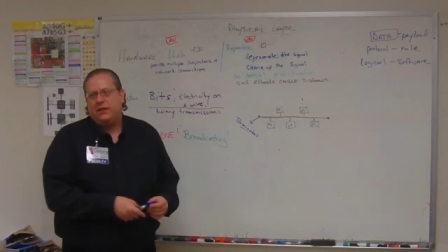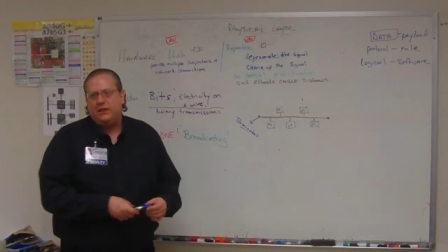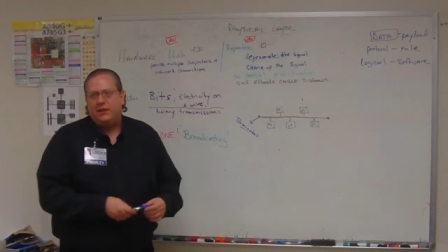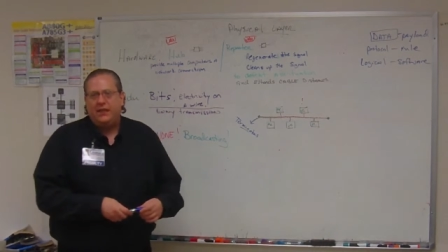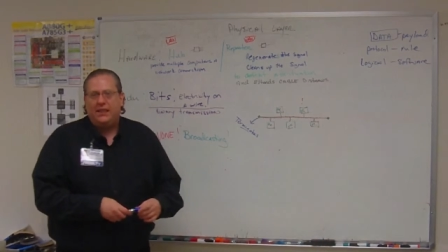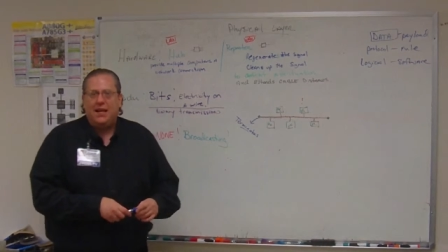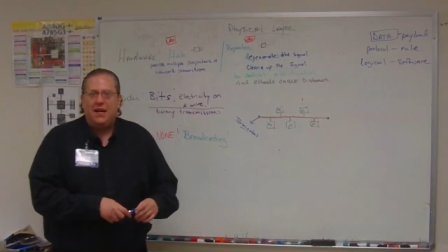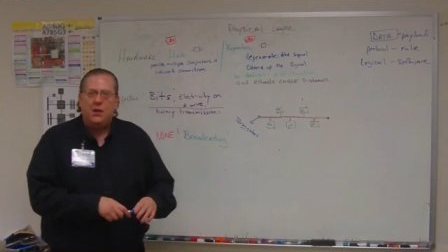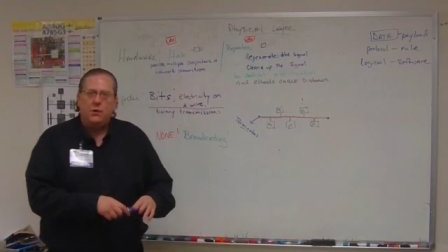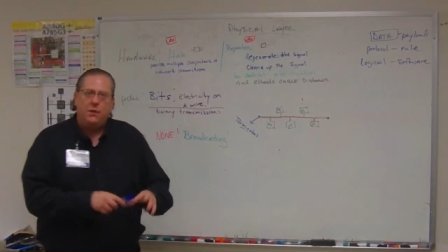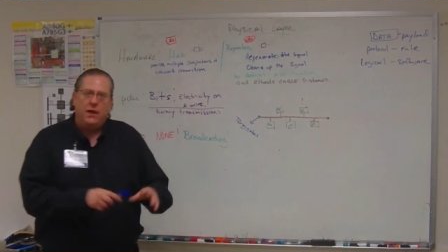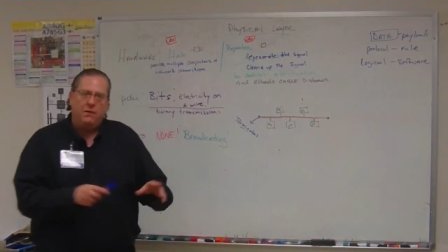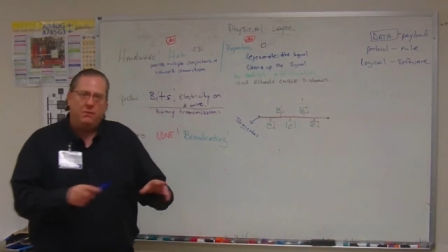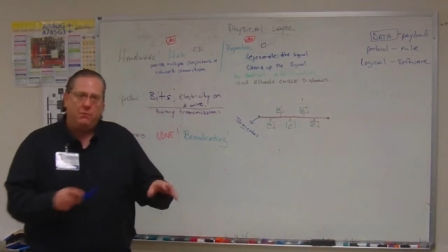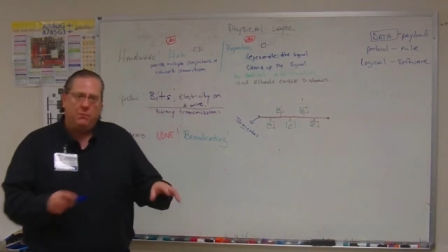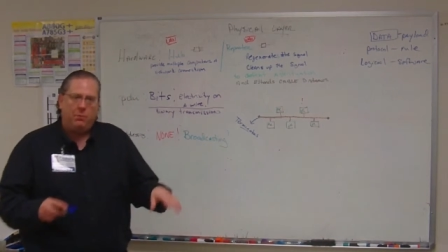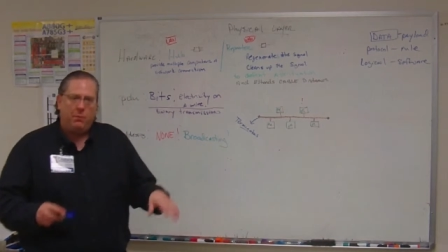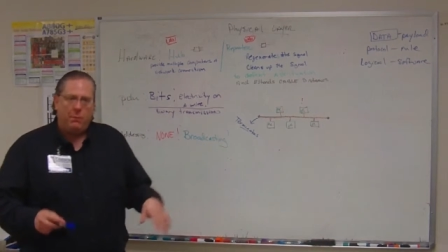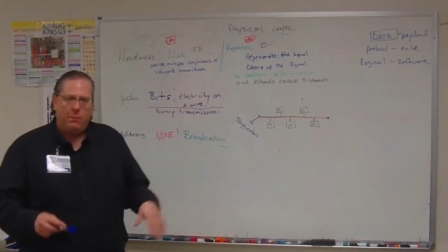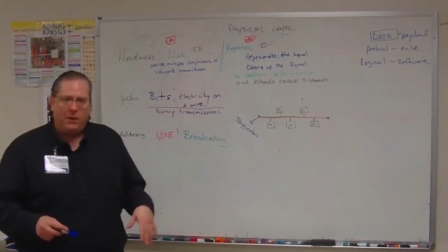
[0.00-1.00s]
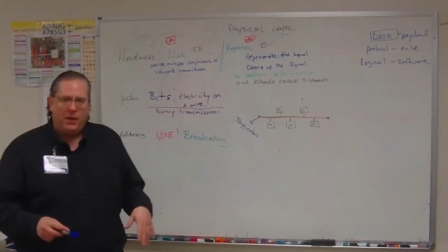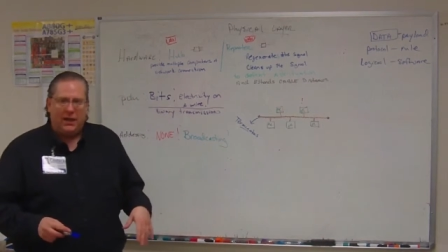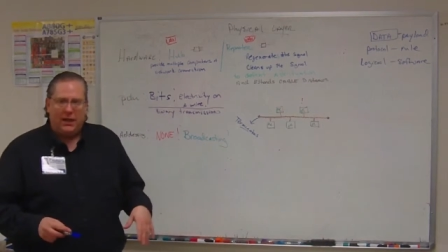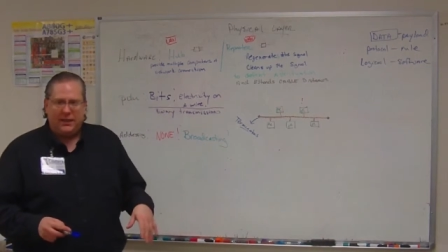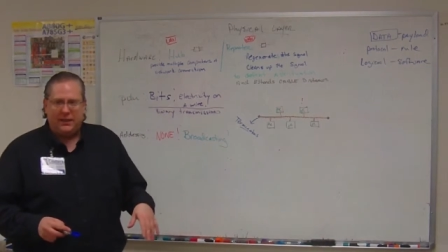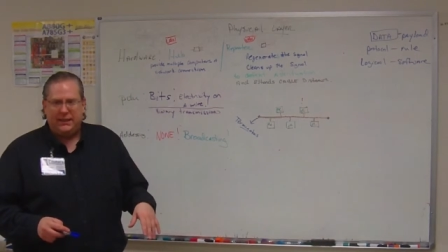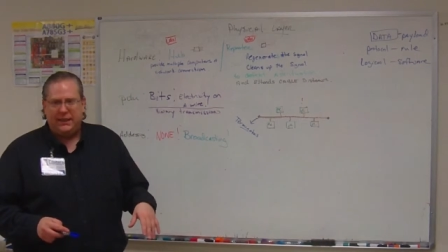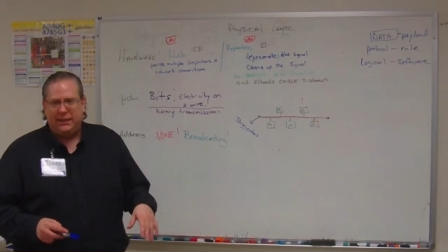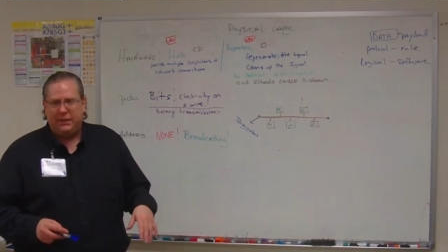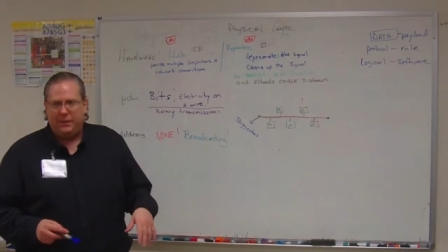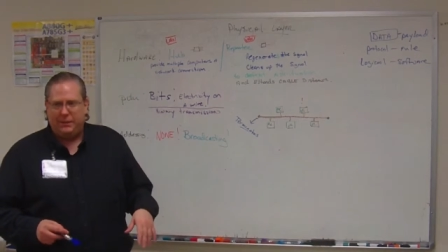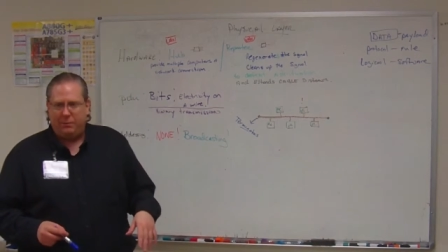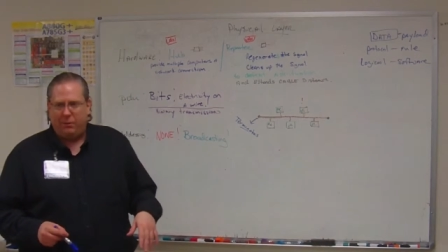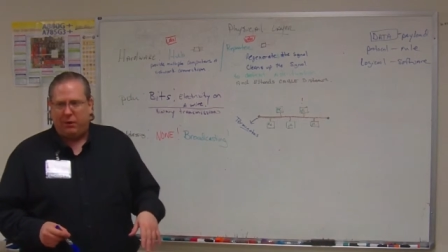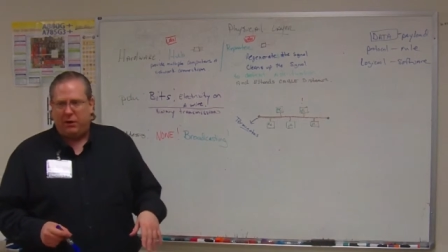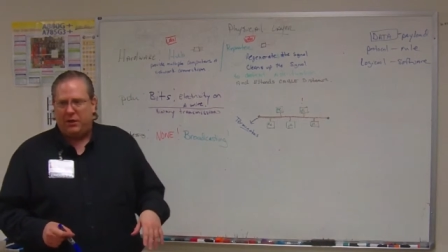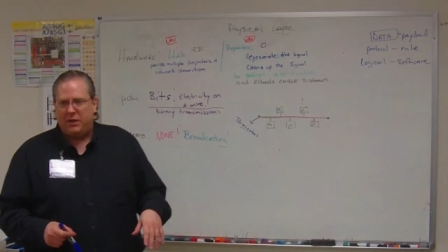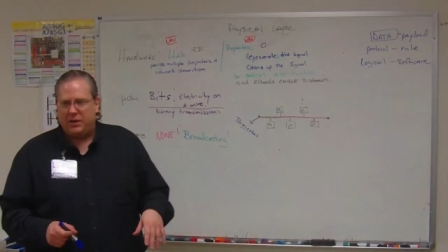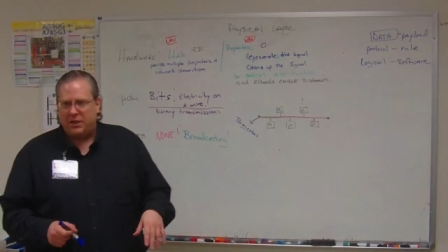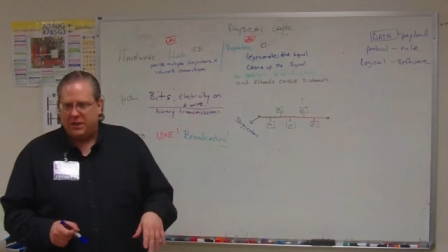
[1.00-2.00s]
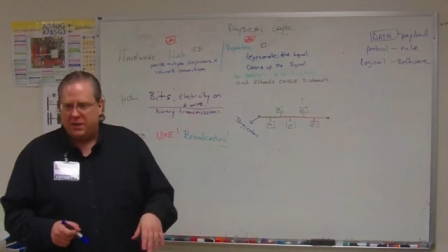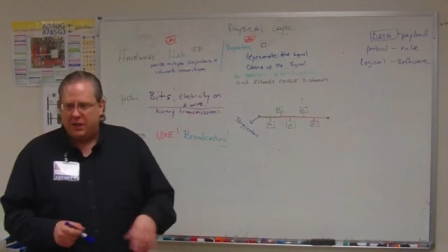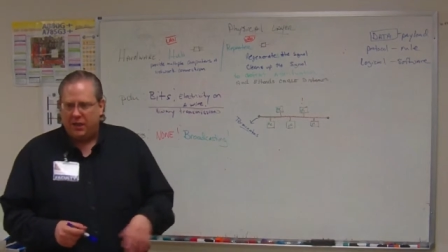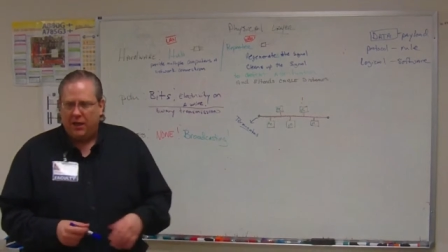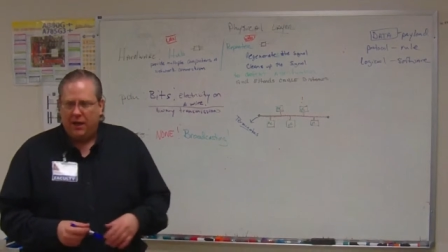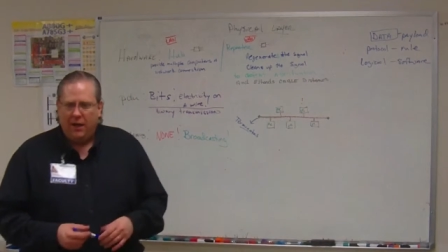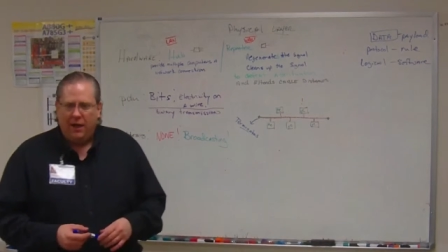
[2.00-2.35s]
So they got away from proprietary parts